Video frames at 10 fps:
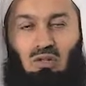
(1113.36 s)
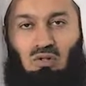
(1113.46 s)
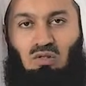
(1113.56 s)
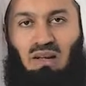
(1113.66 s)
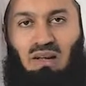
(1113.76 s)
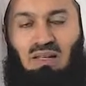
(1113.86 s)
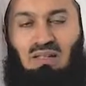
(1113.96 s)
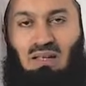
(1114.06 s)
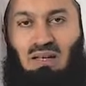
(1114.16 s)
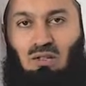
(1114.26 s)
Yusuf alayhi
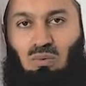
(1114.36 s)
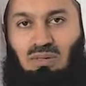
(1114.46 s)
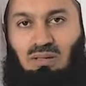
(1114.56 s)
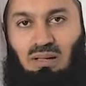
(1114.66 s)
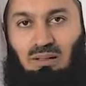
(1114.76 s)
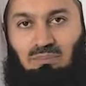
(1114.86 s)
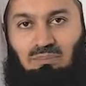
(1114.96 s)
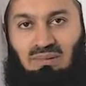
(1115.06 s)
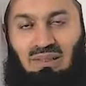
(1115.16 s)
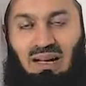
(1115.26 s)
salatu wassalam.
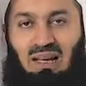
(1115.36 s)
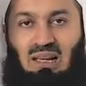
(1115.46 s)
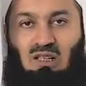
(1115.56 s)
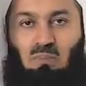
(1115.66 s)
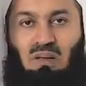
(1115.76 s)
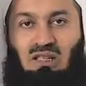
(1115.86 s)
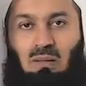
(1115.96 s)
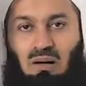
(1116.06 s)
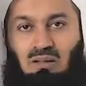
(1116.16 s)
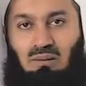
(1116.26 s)
Allah speaks
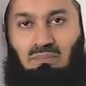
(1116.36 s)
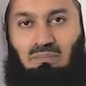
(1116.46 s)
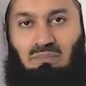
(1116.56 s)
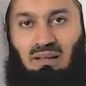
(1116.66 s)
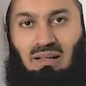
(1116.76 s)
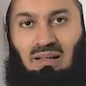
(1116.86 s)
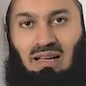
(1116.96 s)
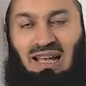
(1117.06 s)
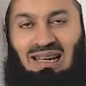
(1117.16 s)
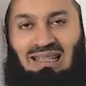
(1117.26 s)
about him,
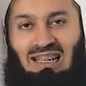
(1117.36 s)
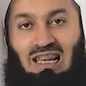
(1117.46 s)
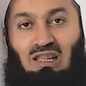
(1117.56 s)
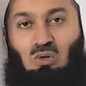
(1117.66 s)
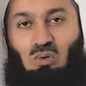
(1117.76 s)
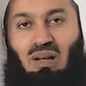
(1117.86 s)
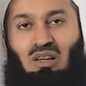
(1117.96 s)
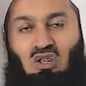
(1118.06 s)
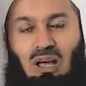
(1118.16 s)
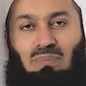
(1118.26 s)
an entire surah
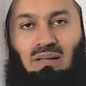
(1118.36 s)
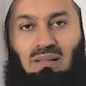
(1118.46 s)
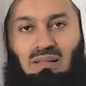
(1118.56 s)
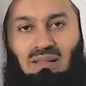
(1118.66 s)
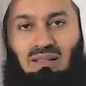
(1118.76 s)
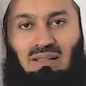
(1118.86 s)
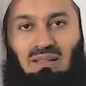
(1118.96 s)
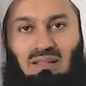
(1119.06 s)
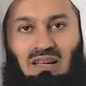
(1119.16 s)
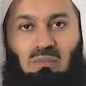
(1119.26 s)
and chapter
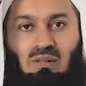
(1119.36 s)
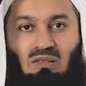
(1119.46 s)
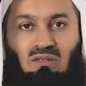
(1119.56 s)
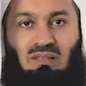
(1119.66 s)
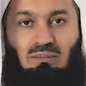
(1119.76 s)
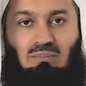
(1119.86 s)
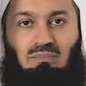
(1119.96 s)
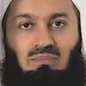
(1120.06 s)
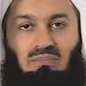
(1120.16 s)
named after him.